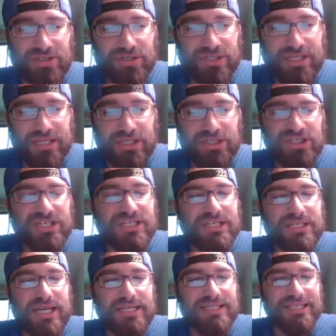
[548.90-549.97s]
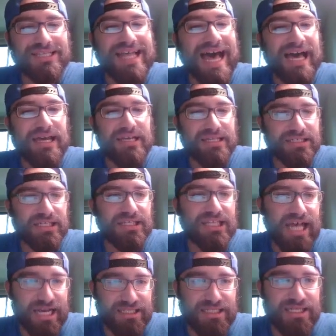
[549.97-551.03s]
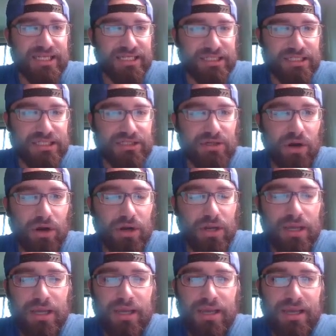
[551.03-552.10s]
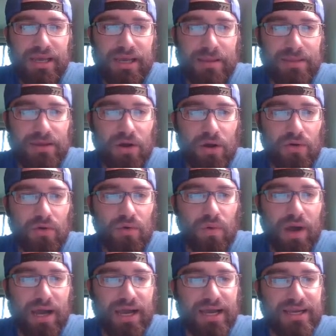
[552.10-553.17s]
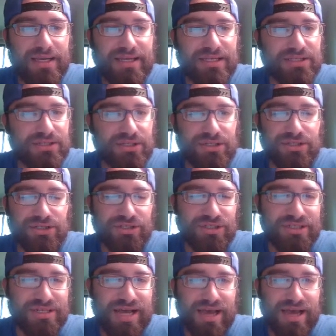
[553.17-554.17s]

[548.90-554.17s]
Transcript: as just because it takes a lot. It takes a lot to get into this card, and the ROI is just not